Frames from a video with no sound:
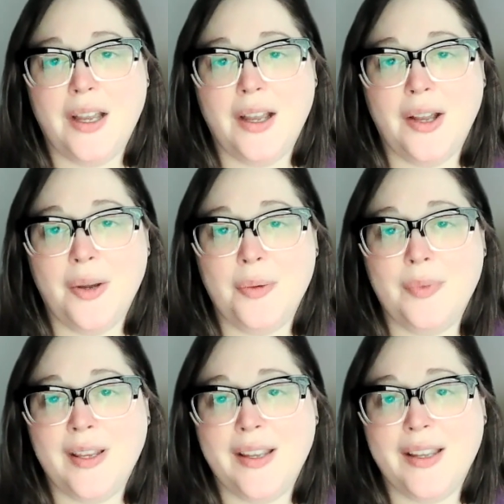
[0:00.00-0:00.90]

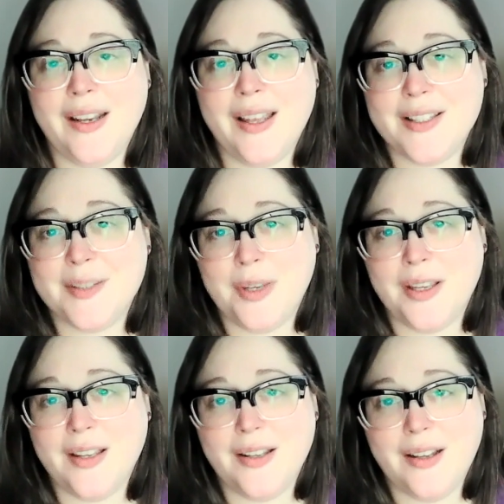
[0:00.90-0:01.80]
Um, it has
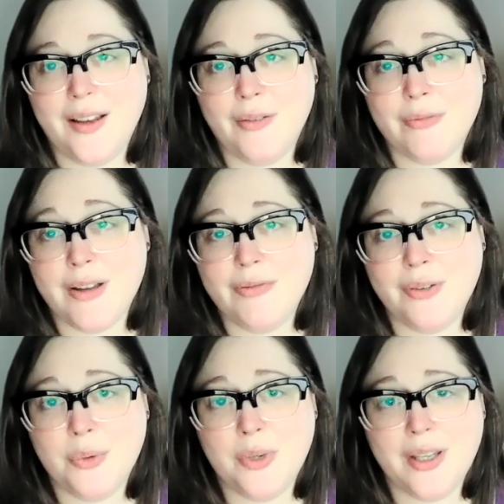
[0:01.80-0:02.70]
been a
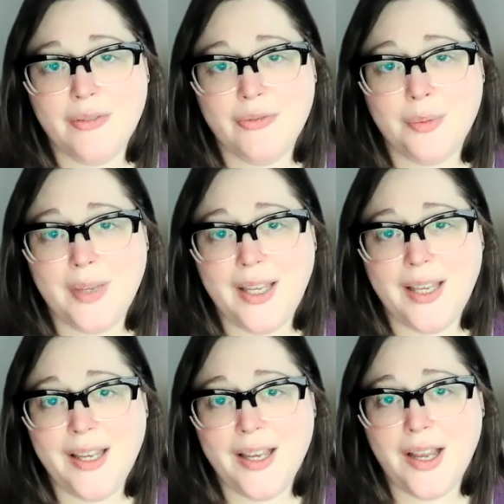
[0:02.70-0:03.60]
rough week for
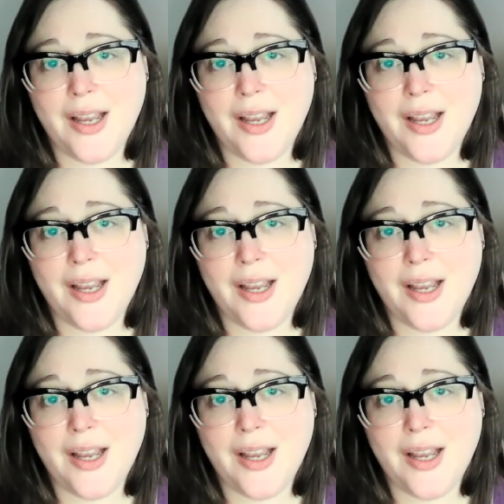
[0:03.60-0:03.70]
me.